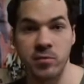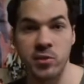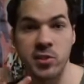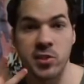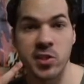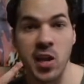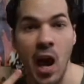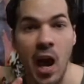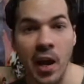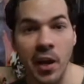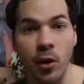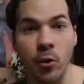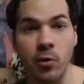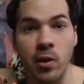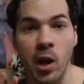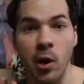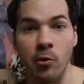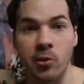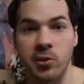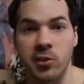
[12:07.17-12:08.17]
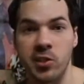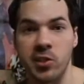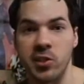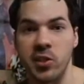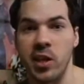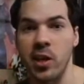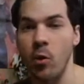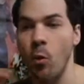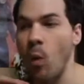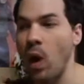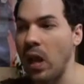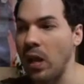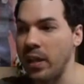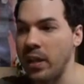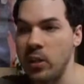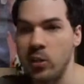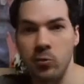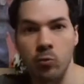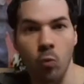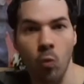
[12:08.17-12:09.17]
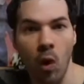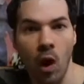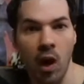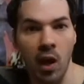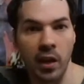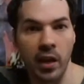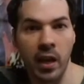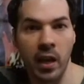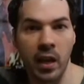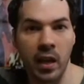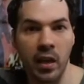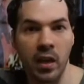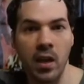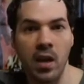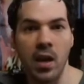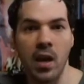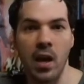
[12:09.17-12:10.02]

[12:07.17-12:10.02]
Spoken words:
Sano notices it while he's walking